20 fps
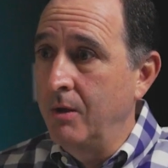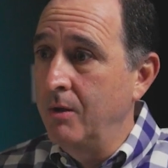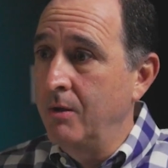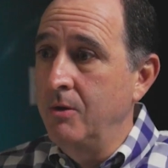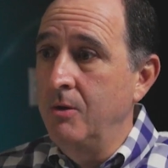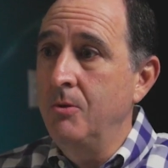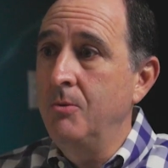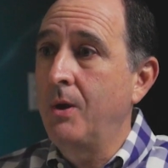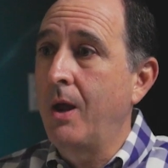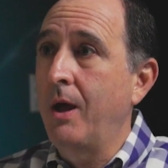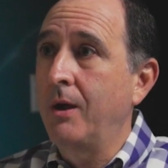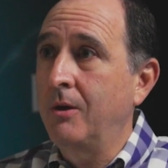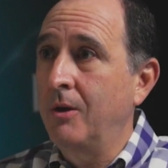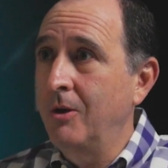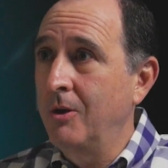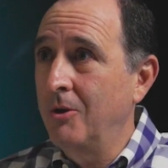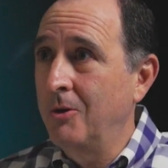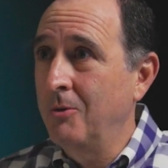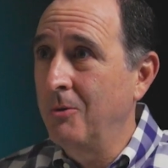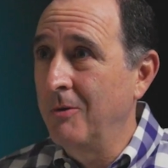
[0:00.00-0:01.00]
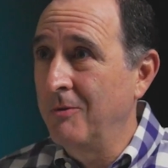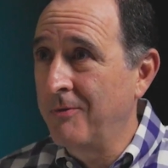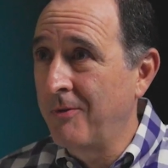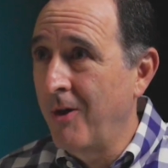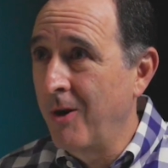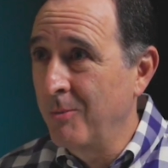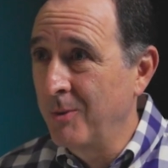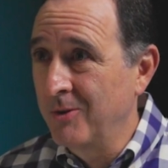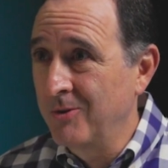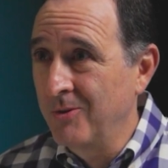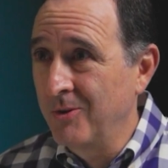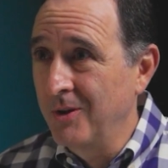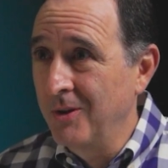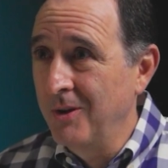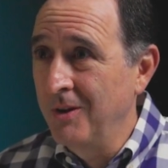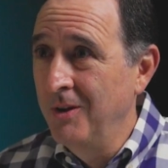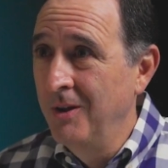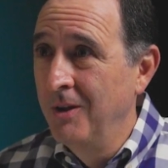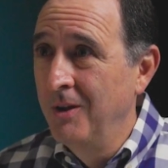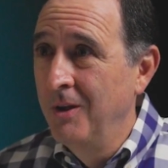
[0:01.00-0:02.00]
you and I can go to a
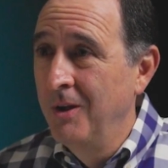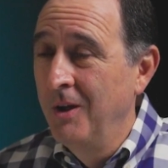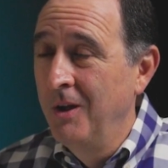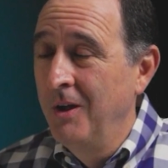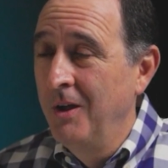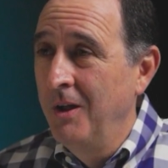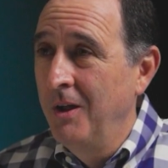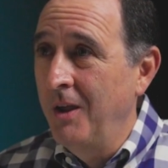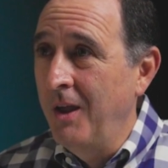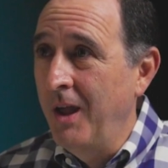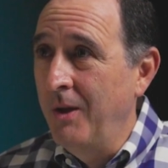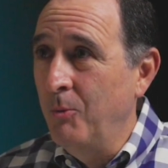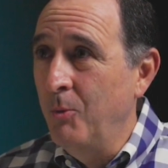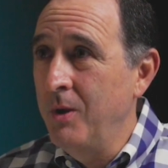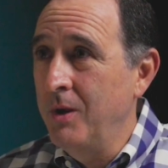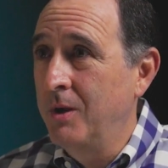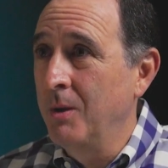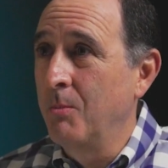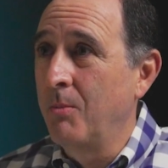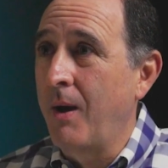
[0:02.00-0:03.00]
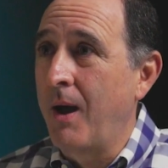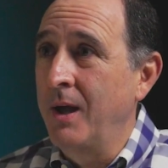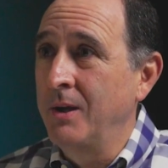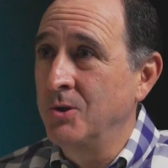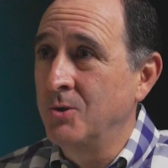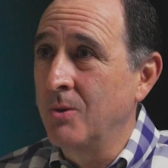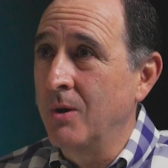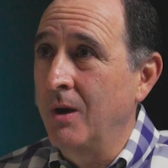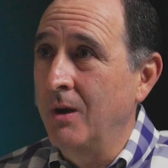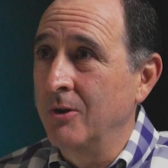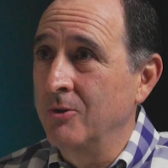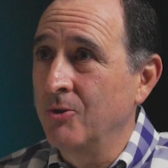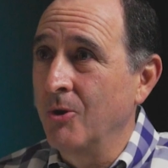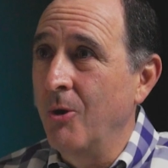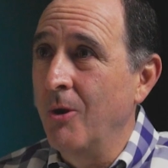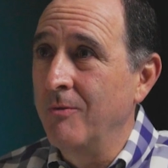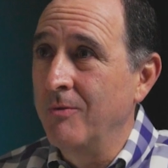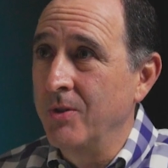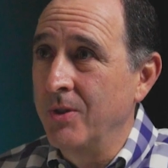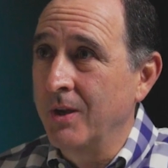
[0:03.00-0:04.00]
pharmacy and we can buy drugs
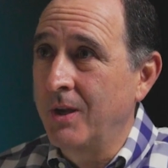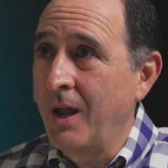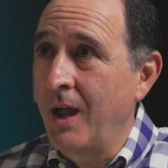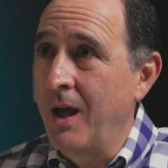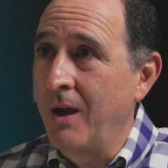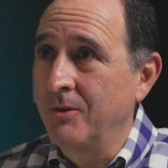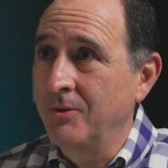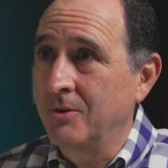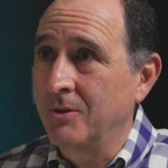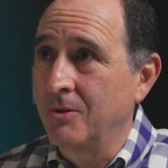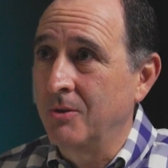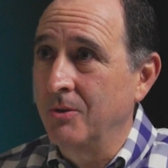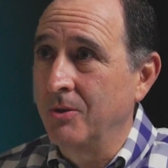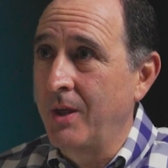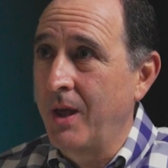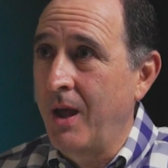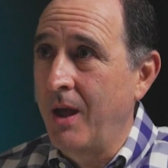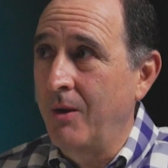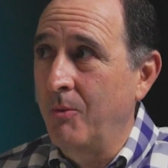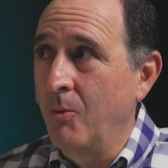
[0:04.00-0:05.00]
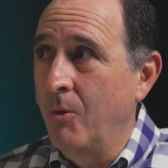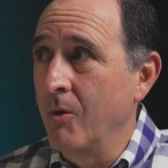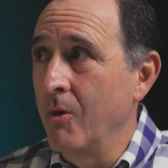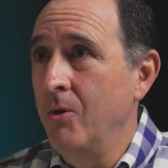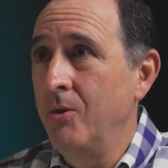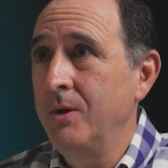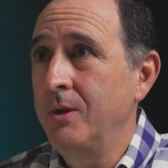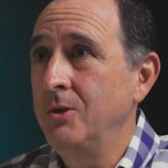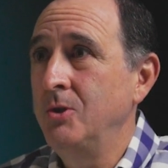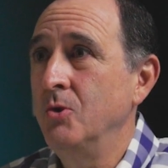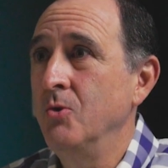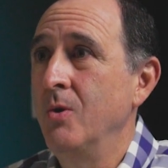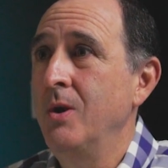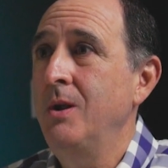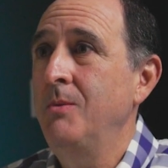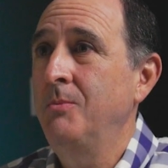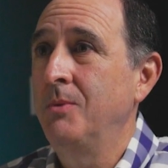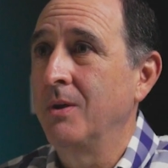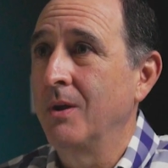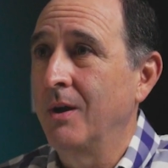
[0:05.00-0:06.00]
over the counter that were only
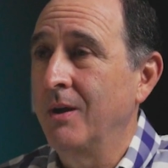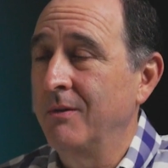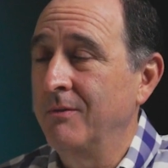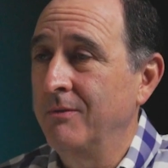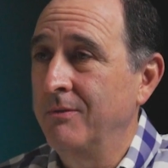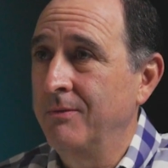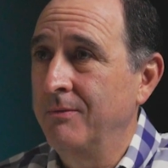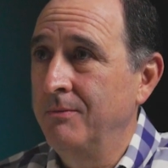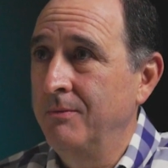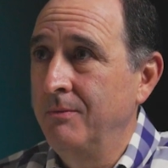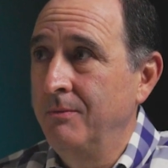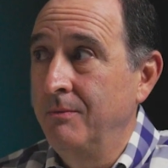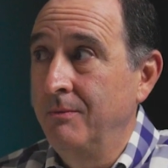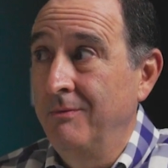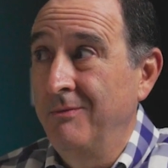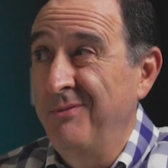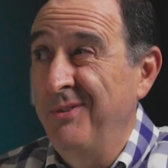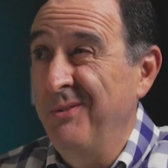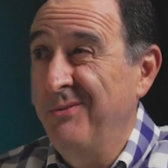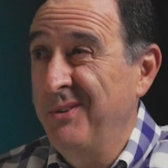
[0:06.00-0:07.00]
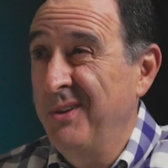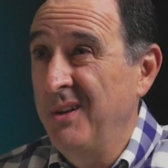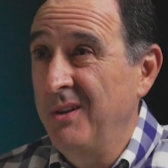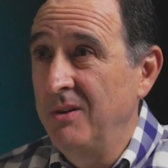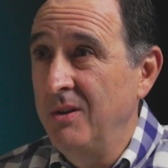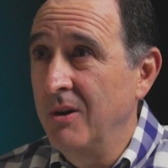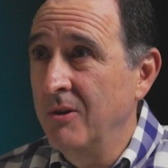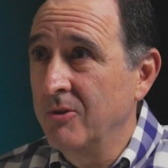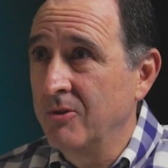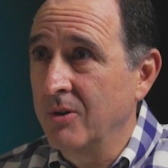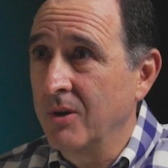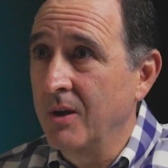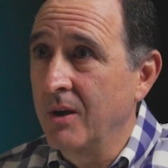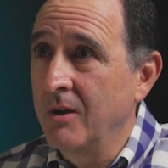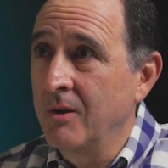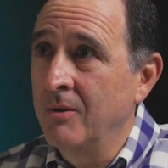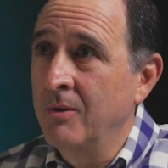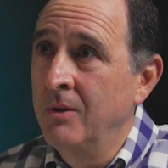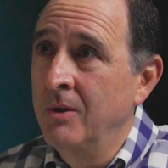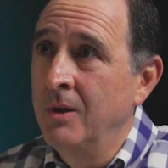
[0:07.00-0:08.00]
dreamed of 15 years
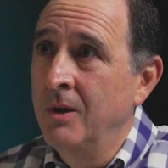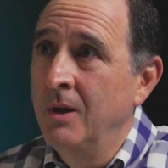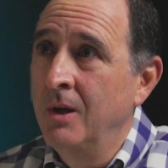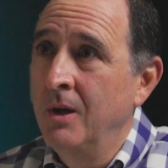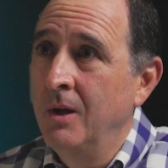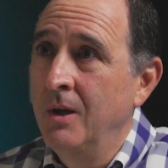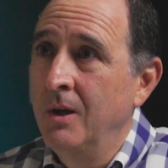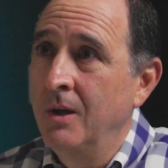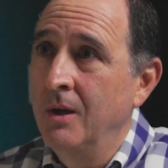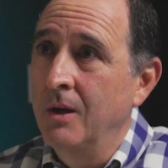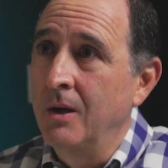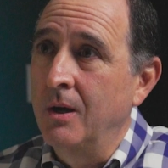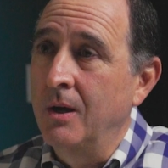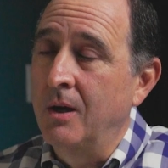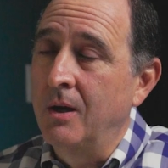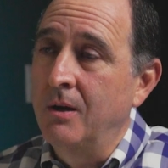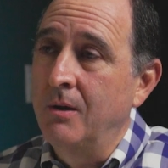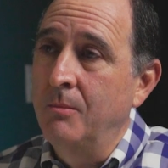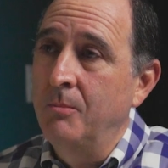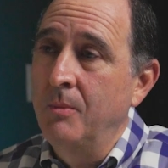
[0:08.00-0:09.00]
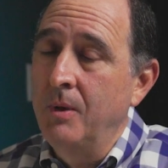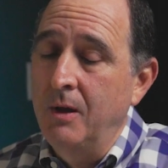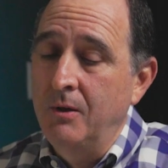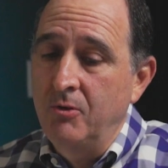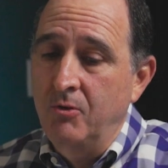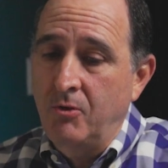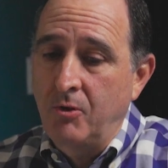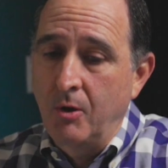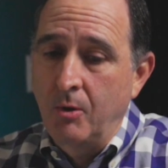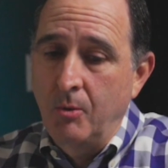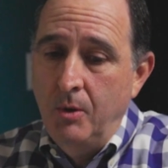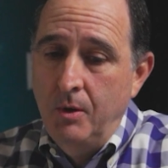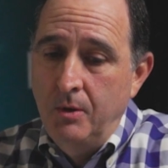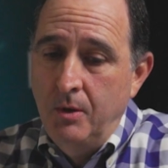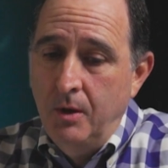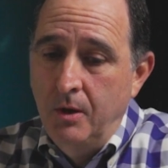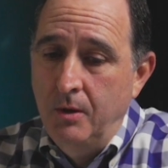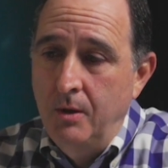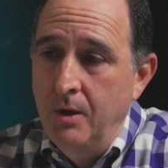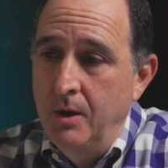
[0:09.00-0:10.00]
ago. And so
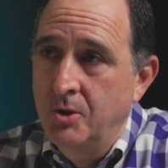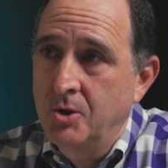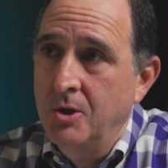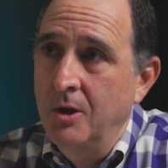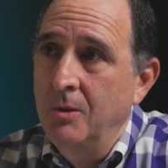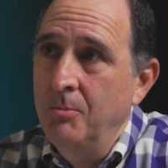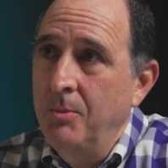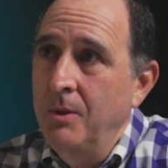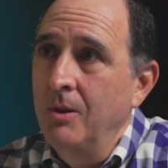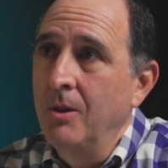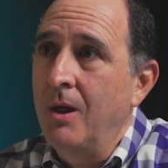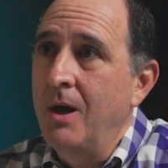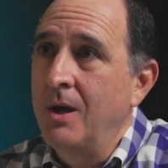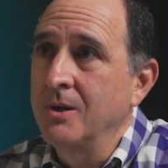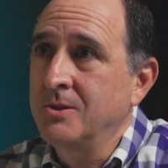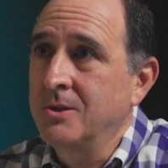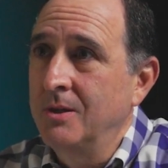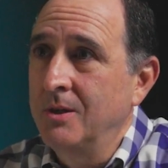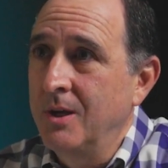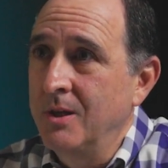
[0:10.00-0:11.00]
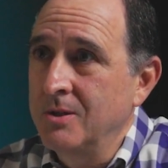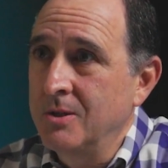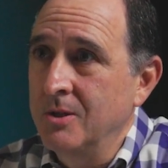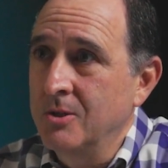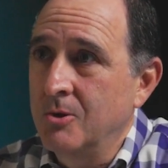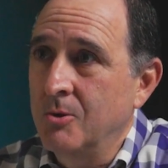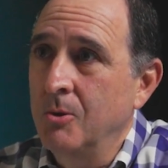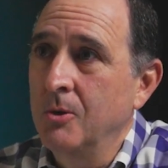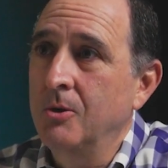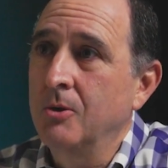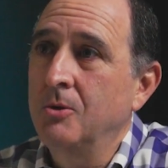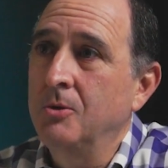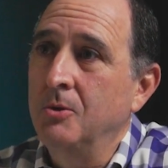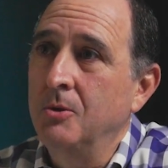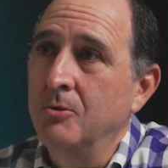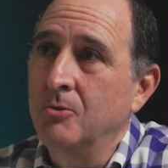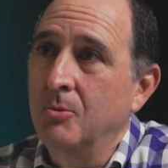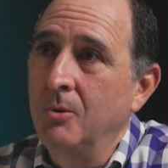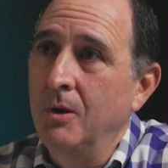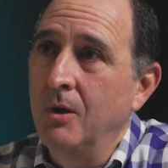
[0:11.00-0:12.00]
it shouldn't be lost on us, as critical
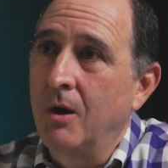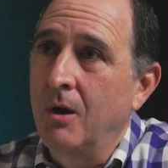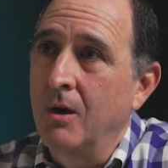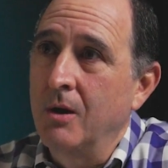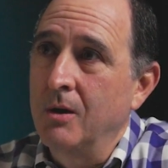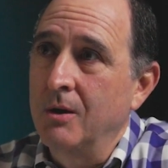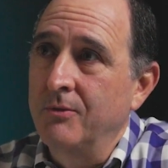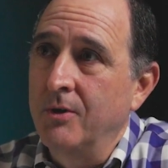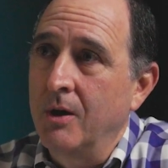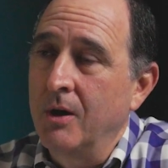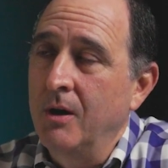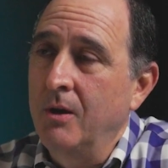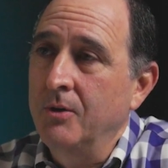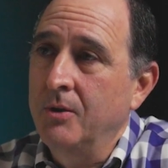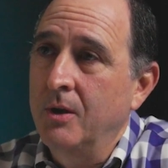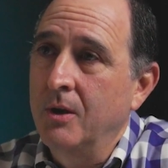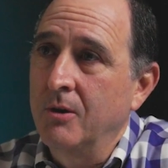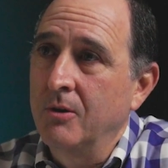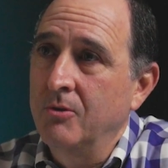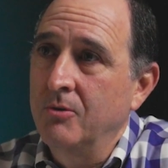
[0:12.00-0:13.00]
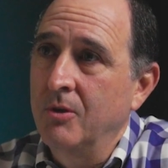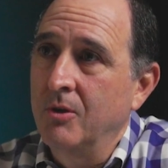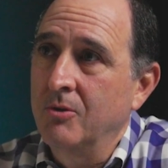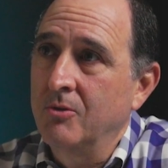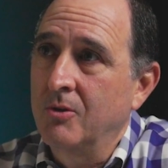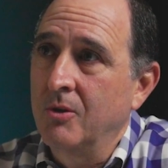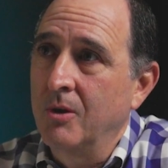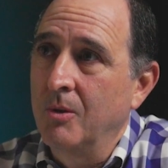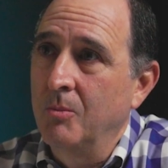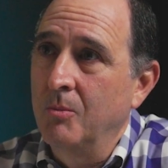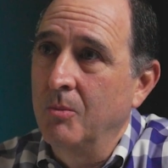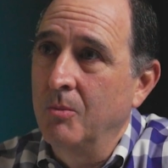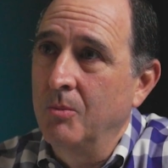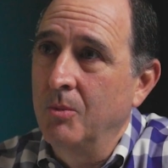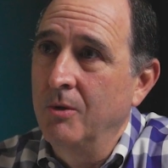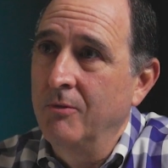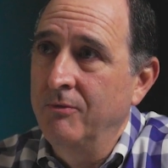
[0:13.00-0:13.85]
as we are of our healthcare system. The